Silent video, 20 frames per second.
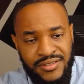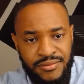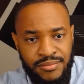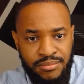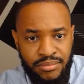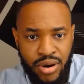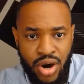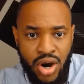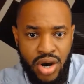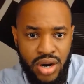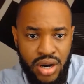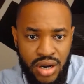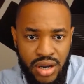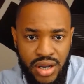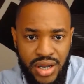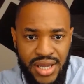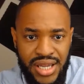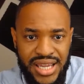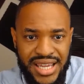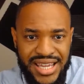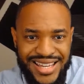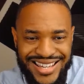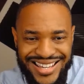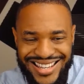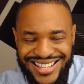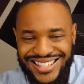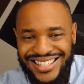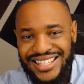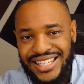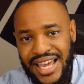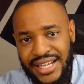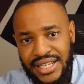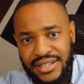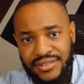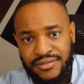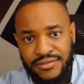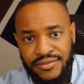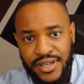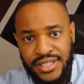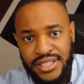bug insect
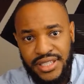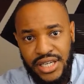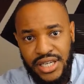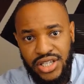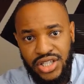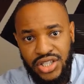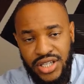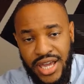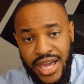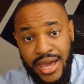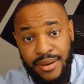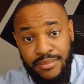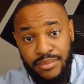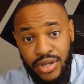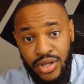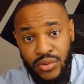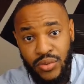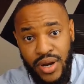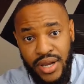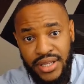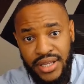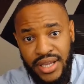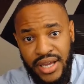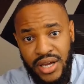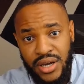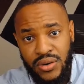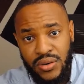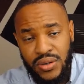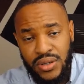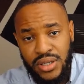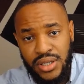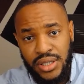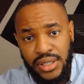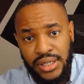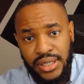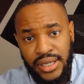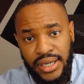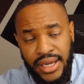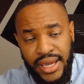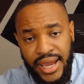infestation happening right now,
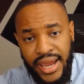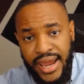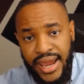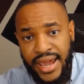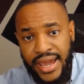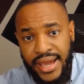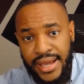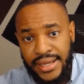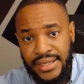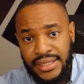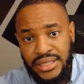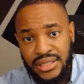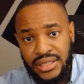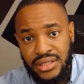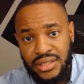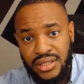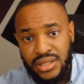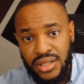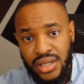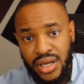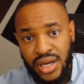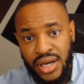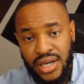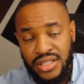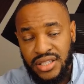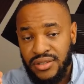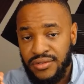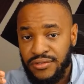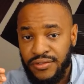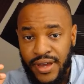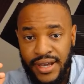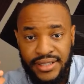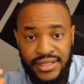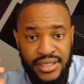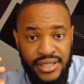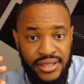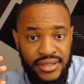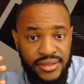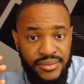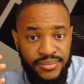and it's
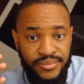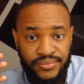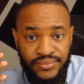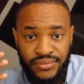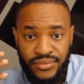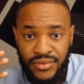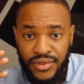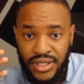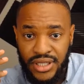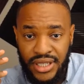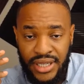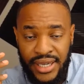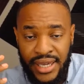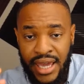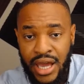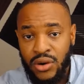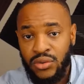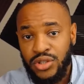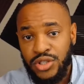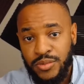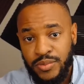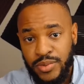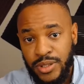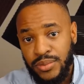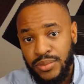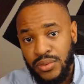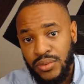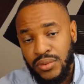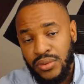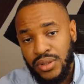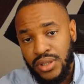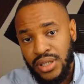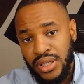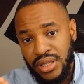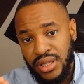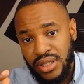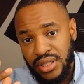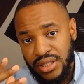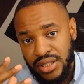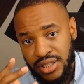affecting countless people
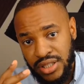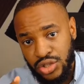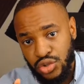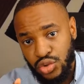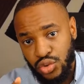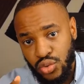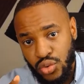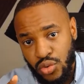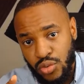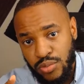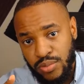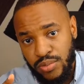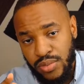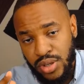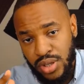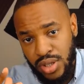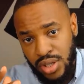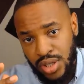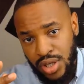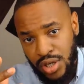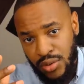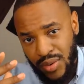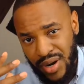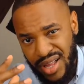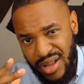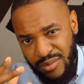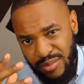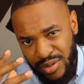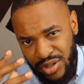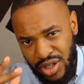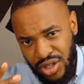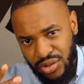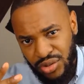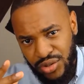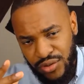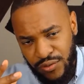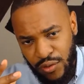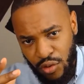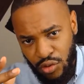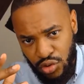in the central right now. Particularly,
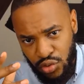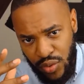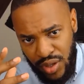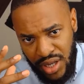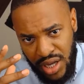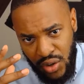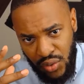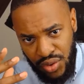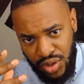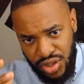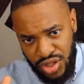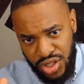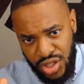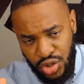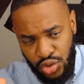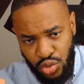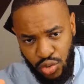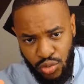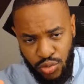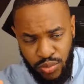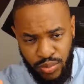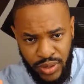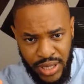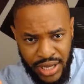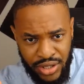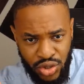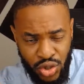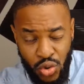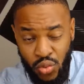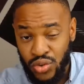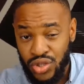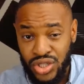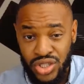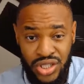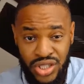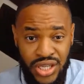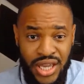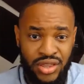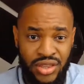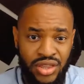is focused right now on the Central Plateau, which is
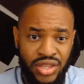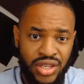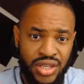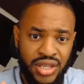again